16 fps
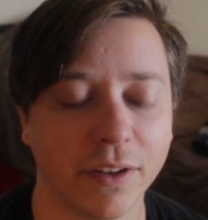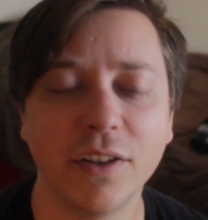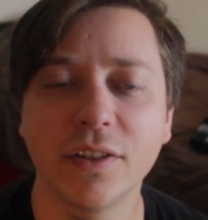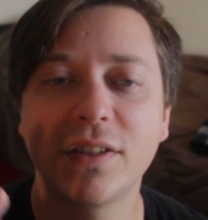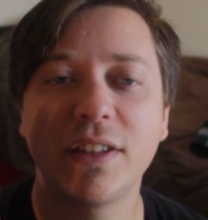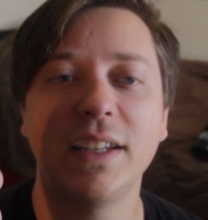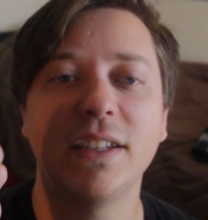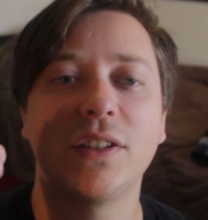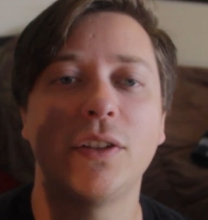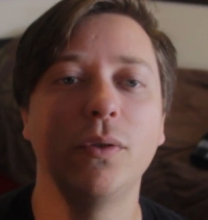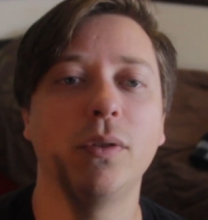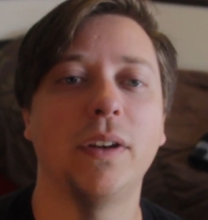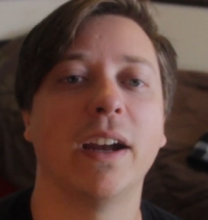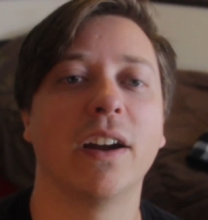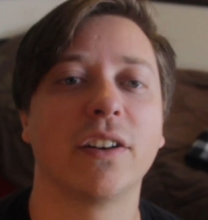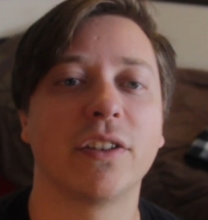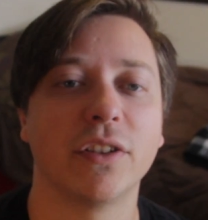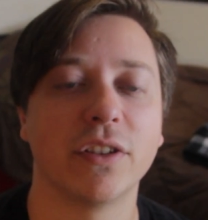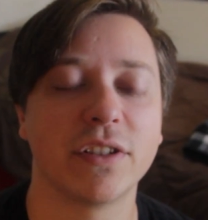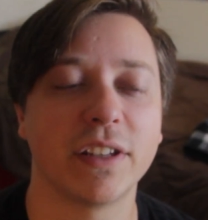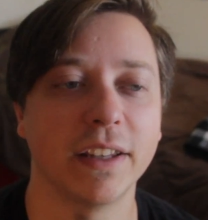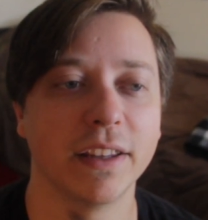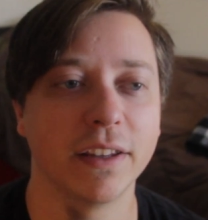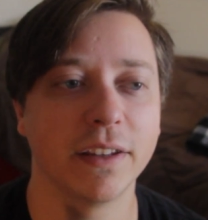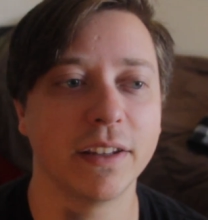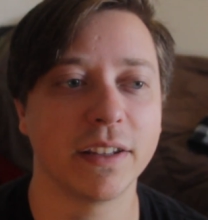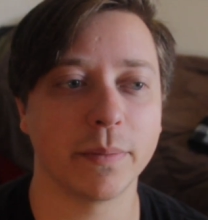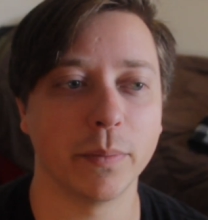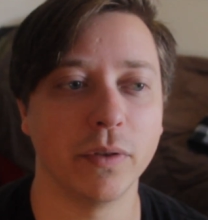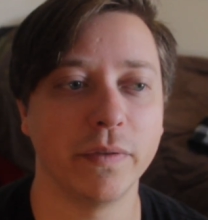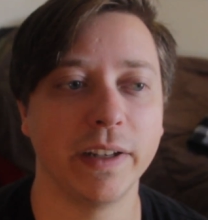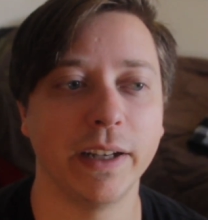There's these two characters in
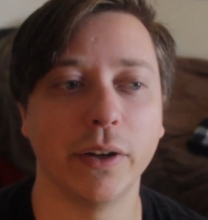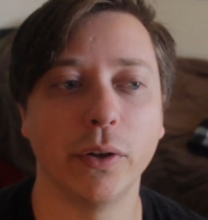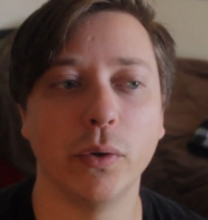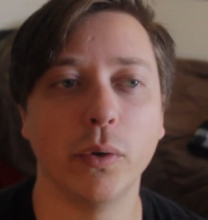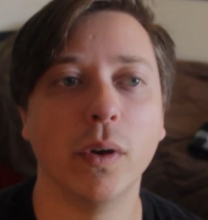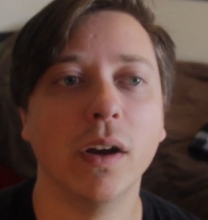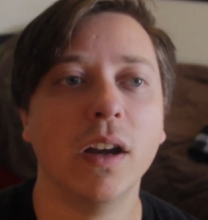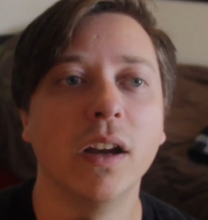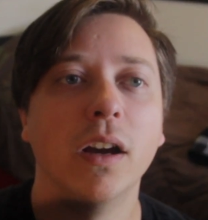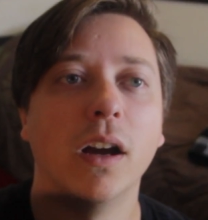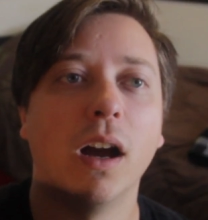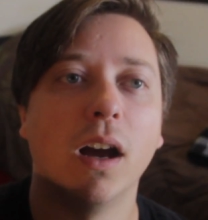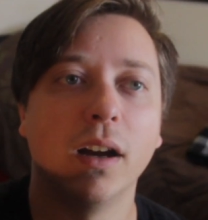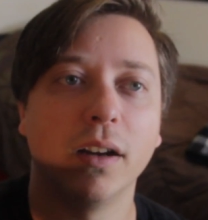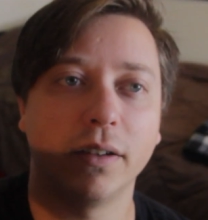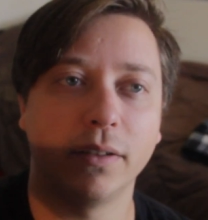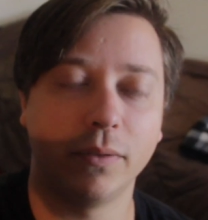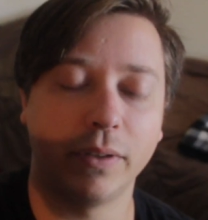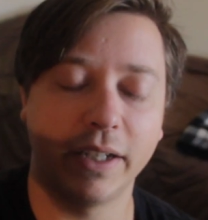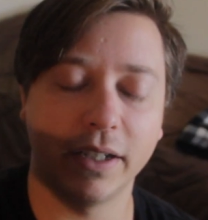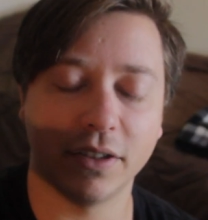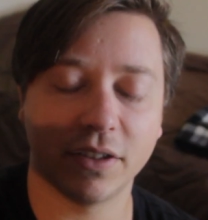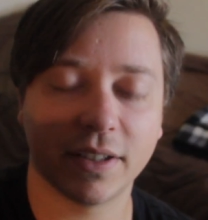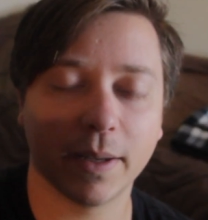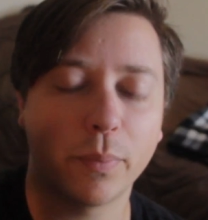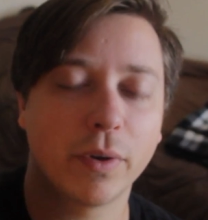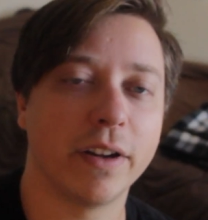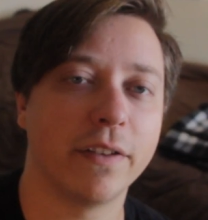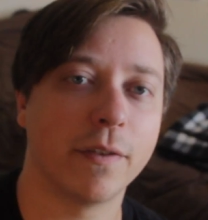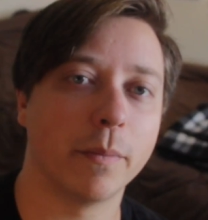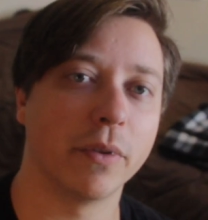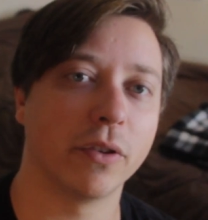this movie who get
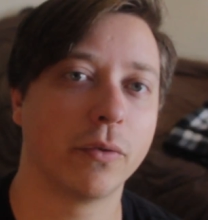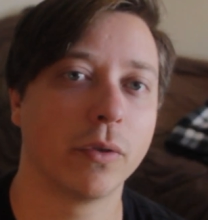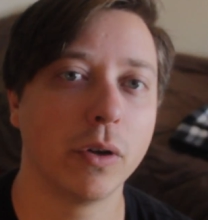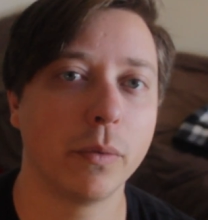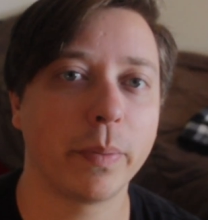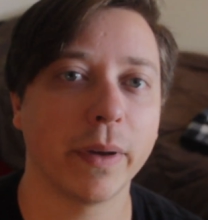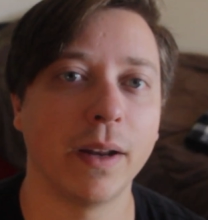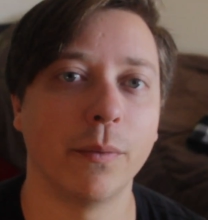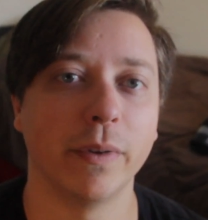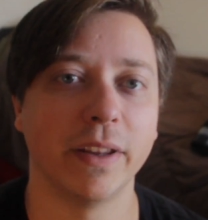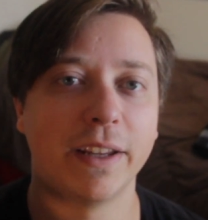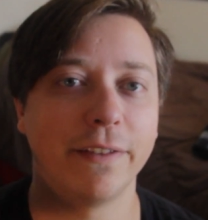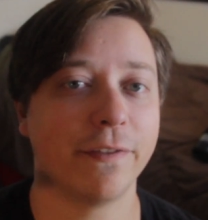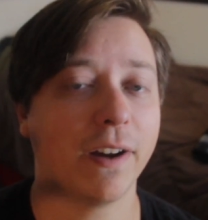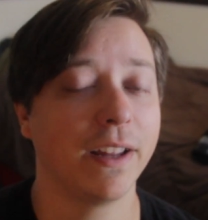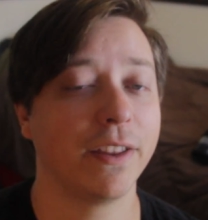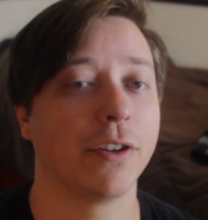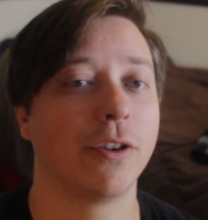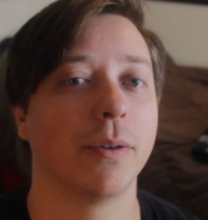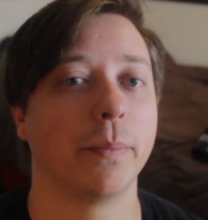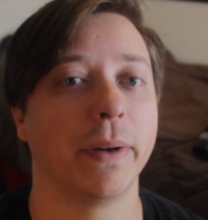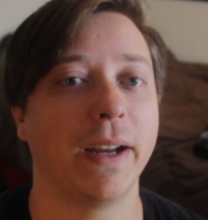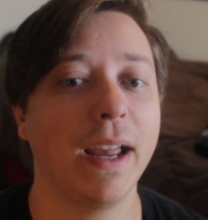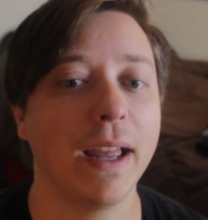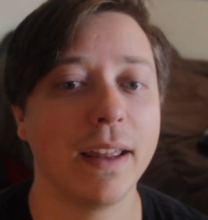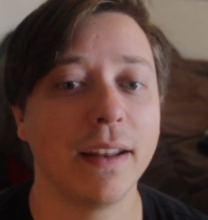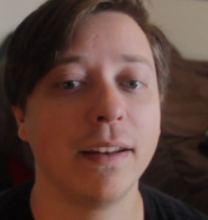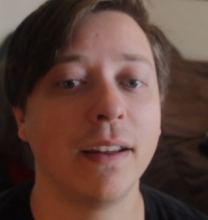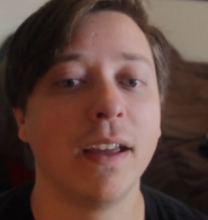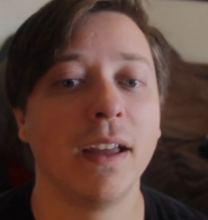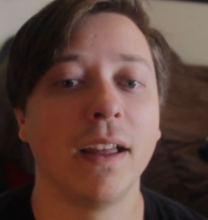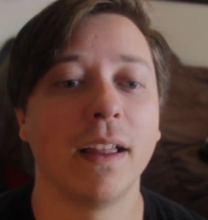separated from the group, and when they find the group
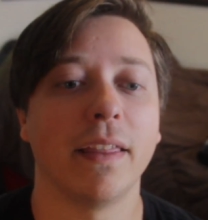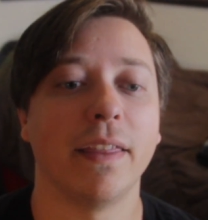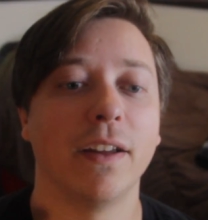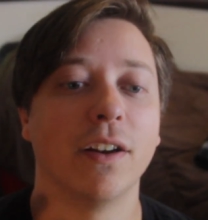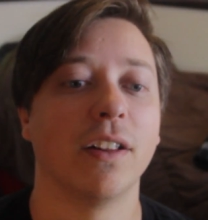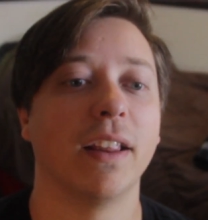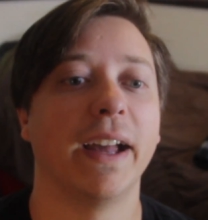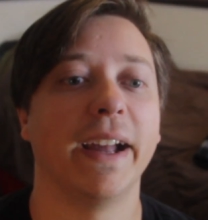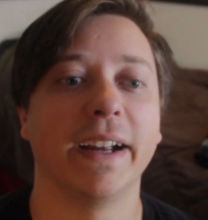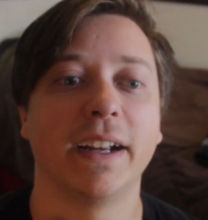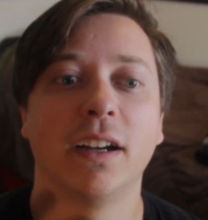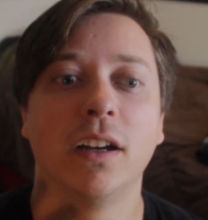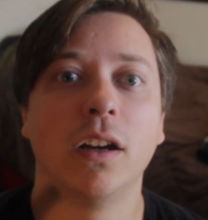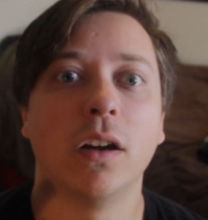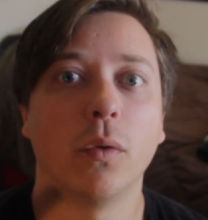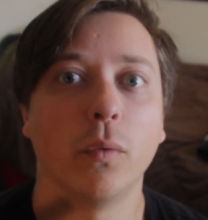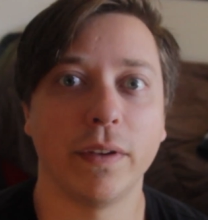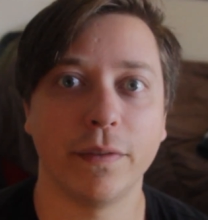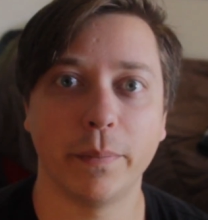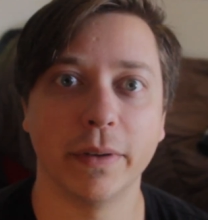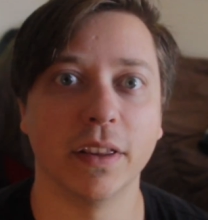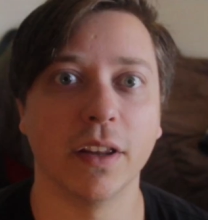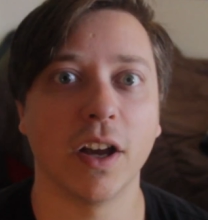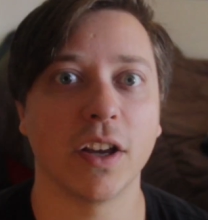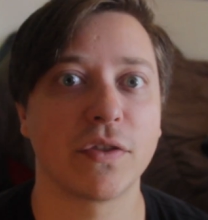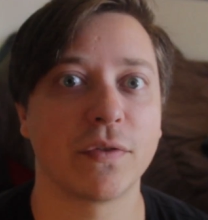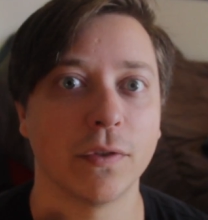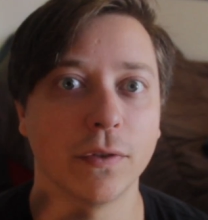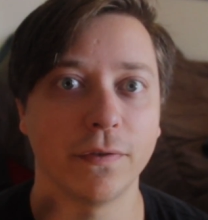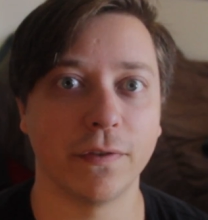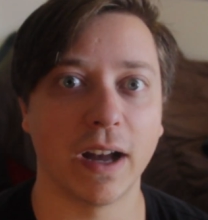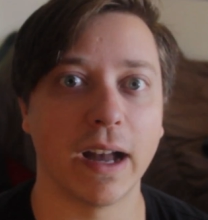again, they're like, we've been lost
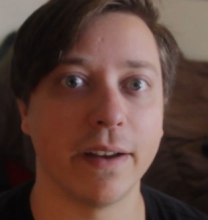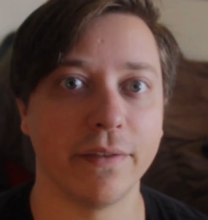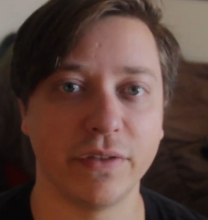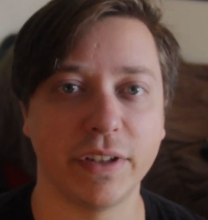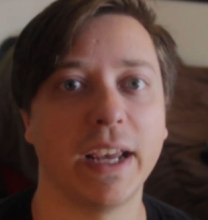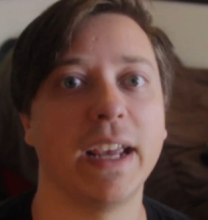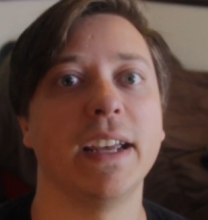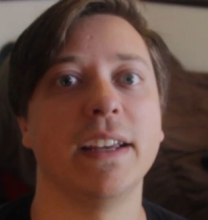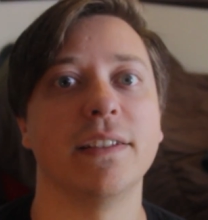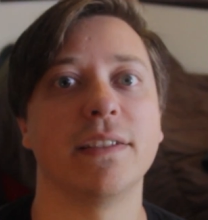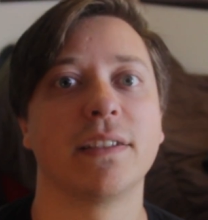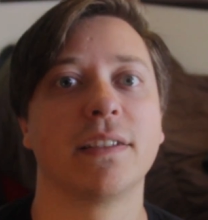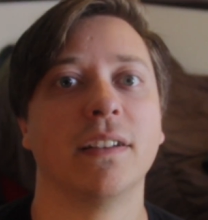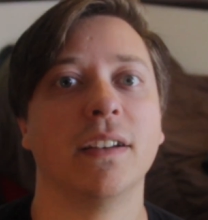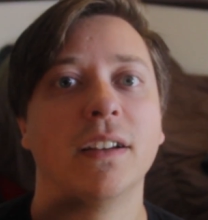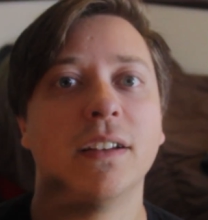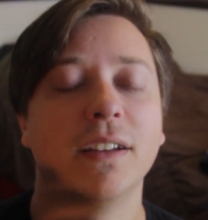for 5 days.